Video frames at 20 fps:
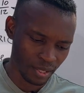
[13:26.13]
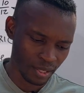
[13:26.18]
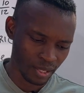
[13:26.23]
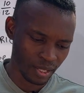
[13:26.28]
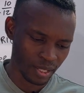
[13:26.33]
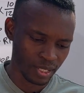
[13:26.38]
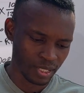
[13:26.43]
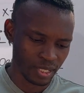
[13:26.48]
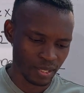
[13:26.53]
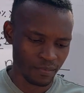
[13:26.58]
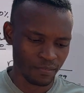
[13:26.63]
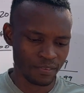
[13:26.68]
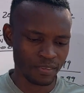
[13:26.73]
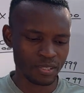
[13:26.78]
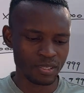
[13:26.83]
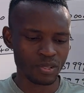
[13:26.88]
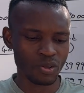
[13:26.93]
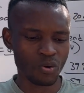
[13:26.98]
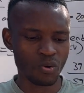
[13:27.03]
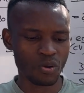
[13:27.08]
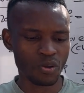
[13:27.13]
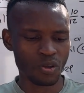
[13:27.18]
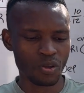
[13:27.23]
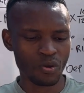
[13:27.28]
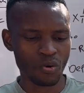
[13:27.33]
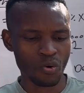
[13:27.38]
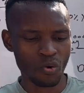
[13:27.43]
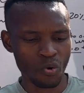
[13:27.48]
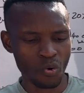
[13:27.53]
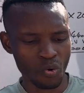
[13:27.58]
a service
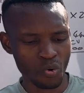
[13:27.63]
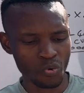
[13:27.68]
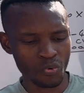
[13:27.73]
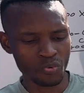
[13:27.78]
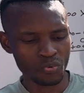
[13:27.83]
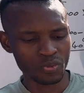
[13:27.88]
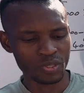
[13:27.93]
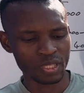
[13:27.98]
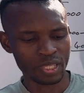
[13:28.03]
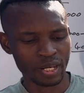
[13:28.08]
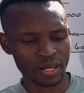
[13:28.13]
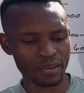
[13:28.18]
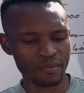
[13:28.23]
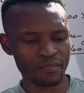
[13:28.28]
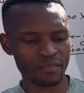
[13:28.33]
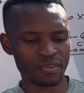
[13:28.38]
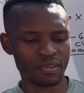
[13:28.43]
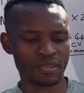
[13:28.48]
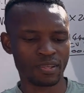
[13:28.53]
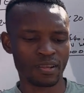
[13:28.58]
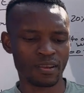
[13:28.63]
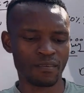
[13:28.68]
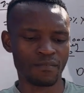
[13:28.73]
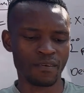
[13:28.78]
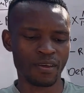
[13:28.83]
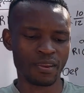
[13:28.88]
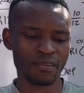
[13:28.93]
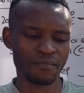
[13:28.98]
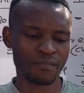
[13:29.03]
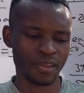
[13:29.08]
on
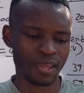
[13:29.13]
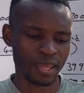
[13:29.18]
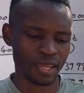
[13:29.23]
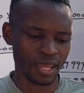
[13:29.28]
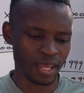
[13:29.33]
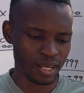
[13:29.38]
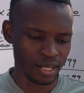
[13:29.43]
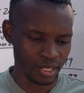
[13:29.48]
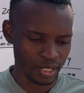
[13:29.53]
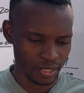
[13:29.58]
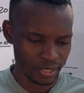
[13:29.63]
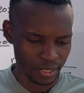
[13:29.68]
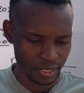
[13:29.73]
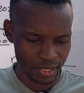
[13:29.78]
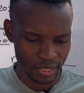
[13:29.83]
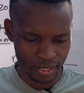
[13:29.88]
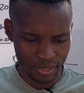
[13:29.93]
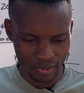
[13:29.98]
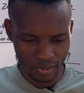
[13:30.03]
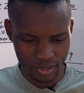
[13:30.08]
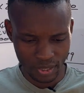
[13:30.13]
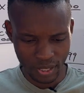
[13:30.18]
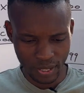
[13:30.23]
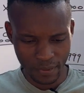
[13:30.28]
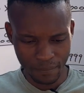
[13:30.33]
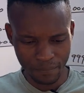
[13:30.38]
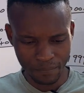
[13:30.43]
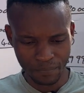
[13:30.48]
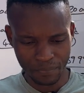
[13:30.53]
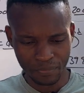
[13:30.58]
delivery vehicle
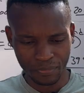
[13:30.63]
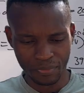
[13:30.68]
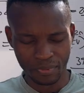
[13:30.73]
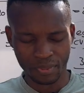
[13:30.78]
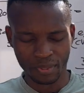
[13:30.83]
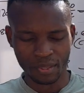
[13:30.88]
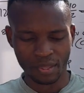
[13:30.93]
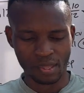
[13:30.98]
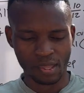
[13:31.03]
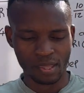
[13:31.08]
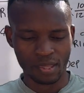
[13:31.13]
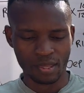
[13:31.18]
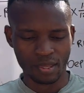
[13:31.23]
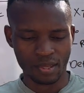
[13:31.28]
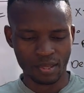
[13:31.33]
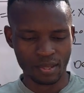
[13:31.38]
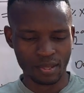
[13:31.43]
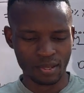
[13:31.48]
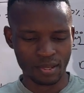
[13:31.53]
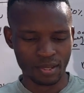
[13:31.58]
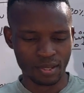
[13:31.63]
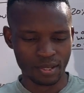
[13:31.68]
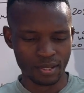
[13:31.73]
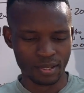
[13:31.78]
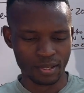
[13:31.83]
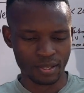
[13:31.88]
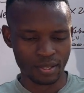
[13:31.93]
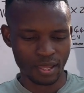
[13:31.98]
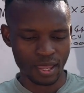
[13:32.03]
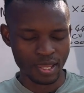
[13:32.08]
okay
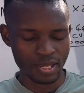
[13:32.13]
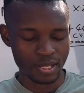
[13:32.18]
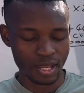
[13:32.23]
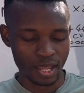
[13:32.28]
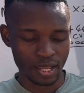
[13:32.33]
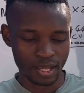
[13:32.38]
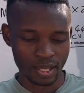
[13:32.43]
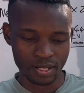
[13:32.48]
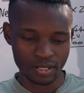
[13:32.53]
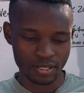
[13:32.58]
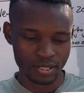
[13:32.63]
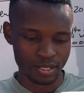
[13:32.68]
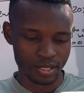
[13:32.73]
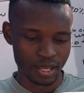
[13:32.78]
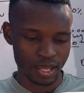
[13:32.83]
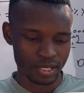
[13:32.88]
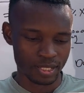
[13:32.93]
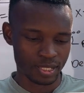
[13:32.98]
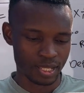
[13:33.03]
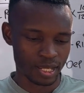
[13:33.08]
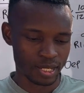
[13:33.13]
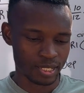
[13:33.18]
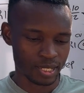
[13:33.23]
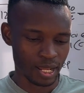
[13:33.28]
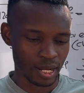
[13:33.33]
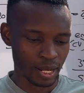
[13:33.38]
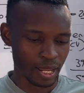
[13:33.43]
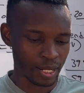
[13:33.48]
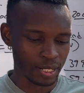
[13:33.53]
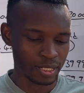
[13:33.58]
uh, i can't see guys there's
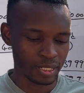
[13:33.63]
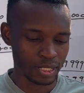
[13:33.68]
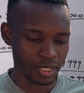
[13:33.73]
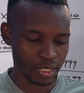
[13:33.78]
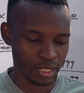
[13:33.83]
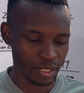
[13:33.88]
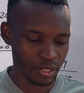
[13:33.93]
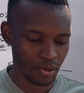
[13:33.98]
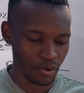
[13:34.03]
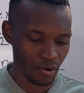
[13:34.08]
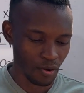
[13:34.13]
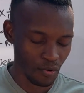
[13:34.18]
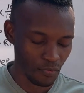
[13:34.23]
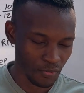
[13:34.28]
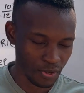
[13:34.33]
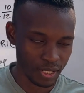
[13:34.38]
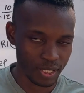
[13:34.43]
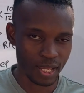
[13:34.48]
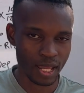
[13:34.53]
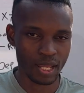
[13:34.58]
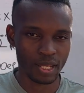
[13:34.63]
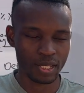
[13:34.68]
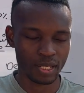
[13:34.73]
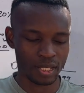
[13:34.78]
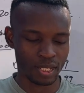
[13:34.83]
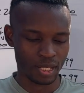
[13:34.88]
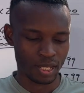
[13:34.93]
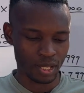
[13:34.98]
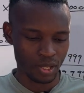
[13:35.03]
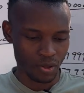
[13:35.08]
a light of a sun
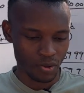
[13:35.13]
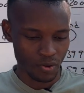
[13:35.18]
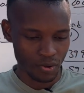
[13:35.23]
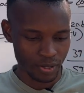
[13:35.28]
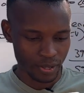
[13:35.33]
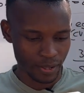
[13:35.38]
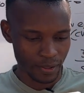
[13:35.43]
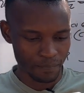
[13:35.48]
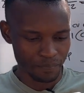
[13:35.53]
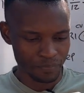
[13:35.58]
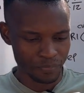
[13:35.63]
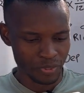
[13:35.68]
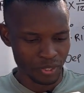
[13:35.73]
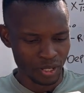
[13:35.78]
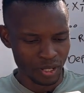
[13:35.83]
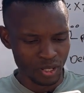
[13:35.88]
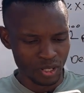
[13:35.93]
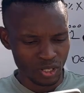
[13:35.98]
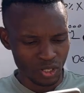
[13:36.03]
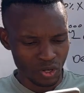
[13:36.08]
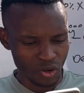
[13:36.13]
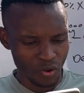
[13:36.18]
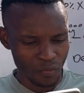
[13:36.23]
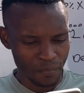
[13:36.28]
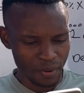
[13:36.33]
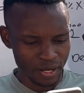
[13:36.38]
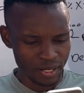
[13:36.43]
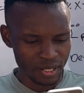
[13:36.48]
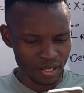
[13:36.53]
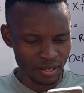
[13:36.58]
okay so
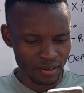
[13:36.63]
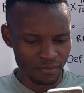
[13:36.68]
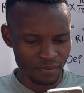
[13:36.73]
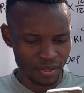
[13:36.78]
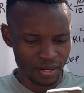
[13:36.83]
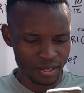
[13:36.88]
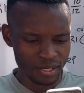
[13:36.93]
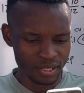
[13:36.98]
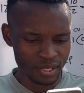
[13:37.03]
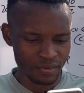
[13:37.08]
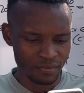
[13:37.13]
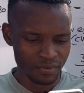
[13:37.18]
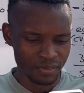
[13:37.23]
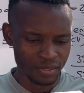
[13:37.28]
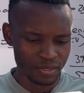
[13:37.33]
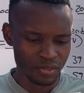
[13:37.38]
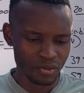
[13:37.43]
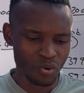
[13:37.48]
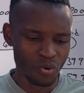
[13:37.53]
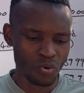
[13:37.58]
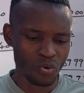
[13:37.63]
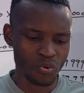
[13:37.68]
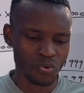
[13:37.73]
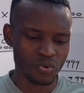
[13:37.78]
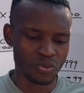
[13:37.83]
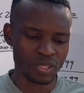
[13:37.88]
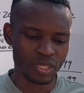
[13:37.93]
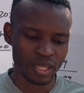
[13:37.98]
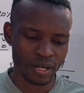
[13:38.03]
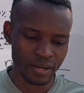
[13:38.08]
pay delivery service
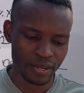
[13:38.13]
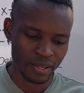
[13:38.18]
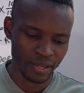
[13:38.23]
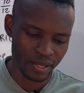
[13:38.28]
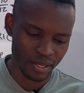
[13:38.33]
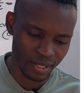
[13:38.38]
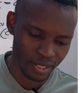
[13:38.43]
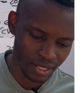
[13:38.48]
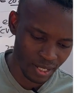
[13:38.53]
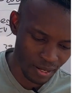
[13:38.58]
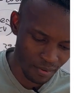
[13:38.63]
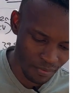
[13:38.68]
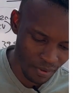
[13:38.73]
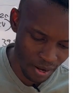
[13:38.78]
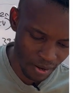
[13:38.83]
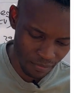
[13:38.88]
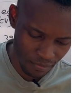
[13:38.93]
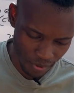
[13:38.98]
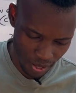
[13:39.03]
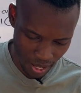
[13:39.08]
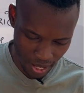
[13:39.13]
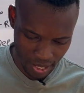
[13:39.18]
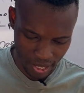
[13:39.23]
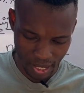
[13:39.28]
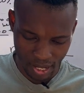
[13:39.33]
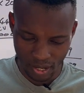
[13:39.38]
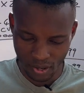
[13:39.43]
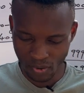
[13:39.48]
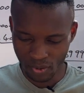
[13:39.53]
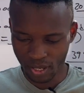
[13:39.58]
on three delivery
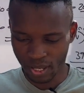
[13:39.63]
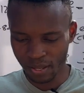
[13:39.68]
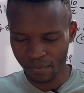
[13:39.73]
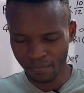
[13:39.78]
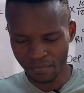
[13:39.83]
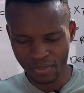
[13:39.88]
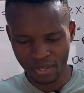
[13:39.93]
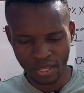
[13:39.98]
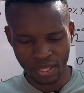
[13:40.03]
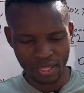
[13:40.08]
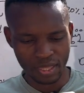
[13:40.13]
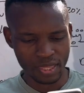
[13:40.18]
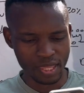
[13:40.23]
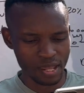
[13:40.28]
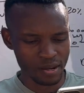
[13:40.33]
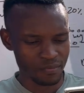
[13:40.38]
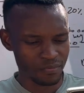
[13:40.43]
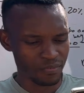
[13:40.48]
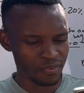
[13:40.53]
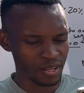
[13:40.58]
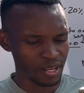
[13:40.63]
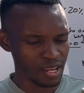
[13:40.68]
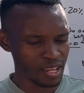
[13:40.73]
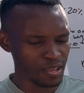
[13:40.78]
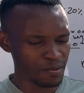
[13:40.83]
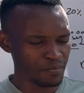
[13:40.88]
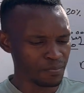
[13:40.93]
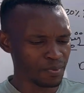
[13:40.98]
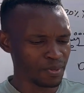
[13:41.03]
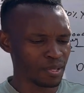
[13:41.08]
vehicle okay then
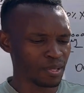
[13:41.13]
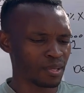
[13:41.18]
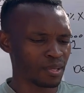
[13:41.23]
philip